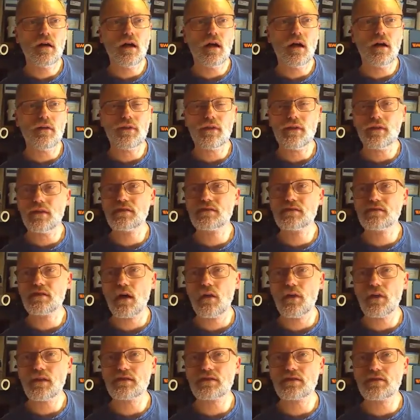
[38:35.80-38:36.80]
think there's a
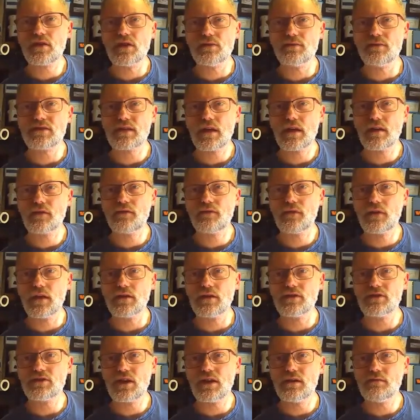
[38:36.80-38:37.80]
lot to be said for
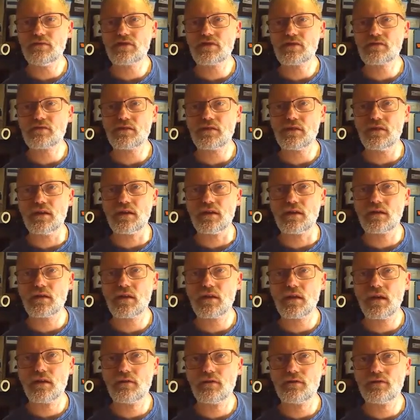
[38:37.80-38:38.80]
that, James.
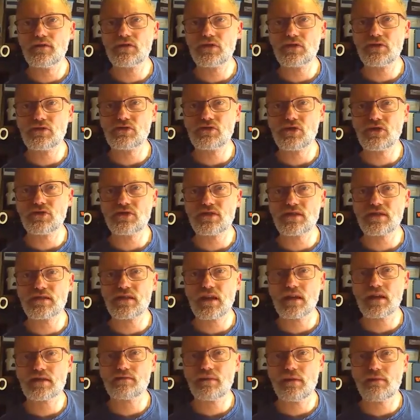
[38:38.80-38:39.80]
Kind of, should
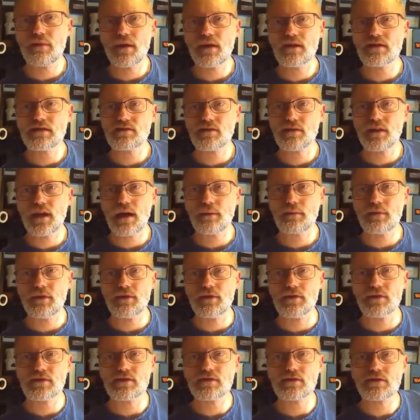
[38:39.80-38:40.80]
success be based on
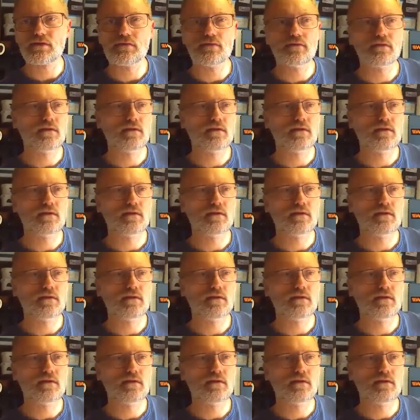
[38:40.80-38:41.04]
happiness?